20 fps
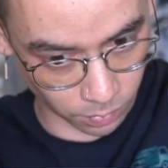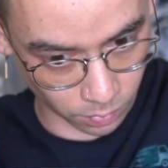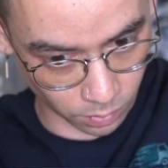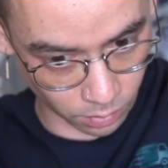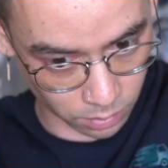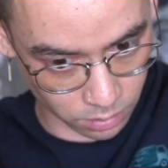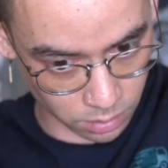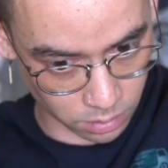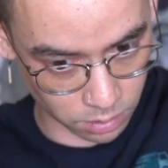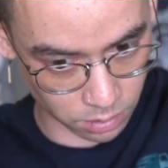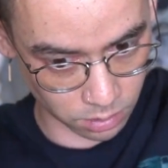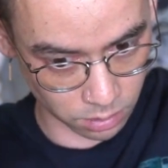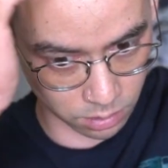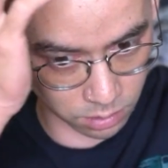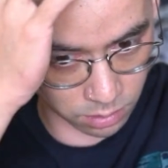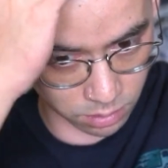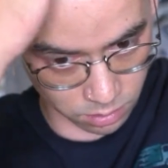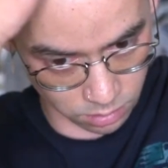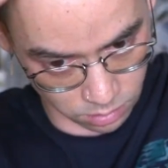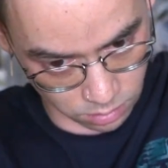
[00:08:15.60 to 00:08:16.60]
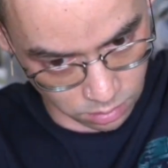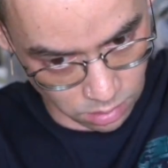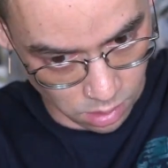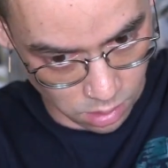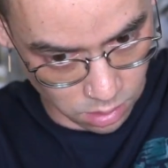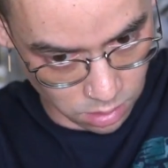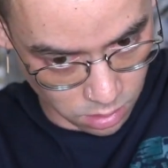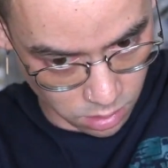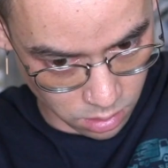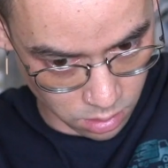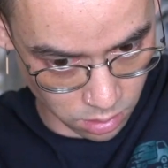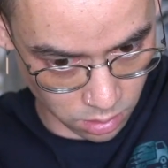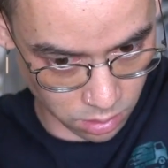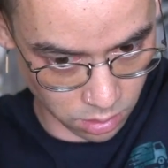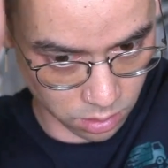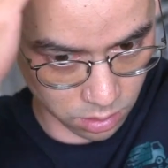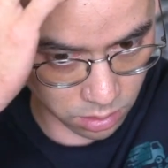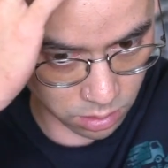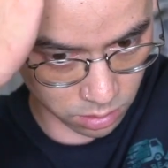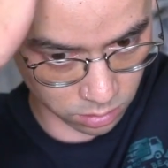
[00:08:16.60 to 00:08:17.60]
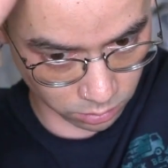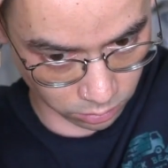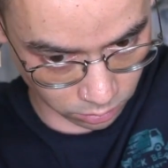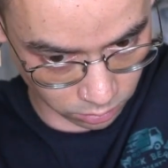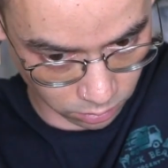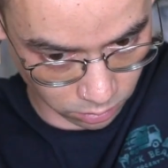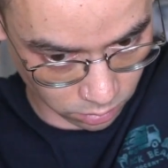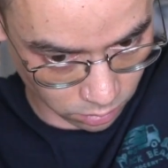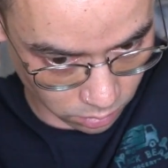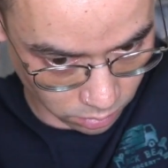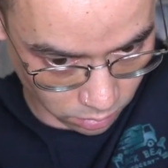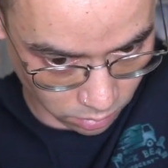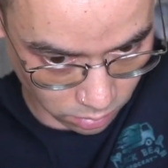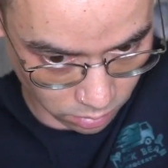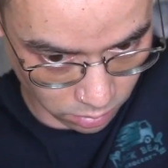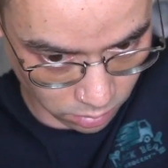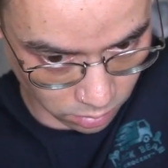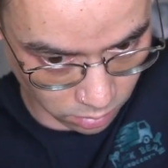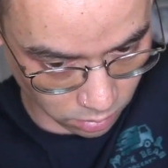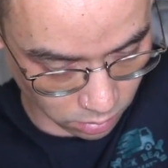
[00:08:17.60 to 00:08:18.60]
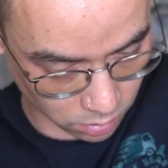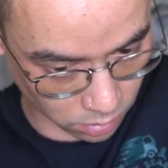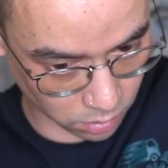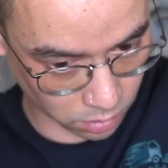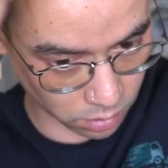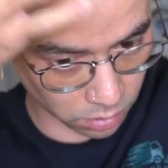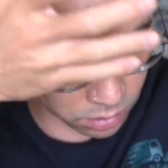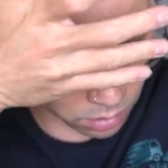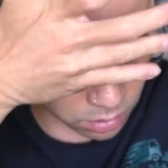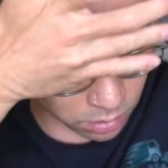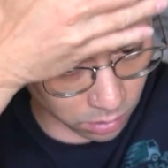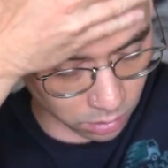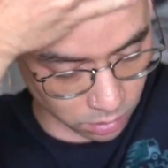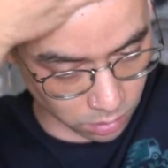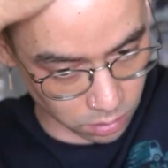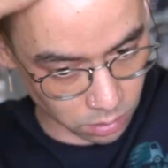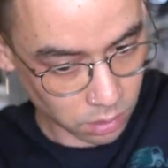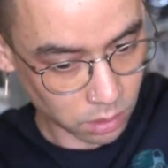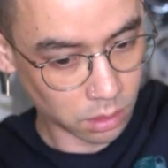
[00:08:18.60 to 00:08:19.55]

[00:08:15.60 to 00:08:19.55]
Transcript: No one is speaking in this clip.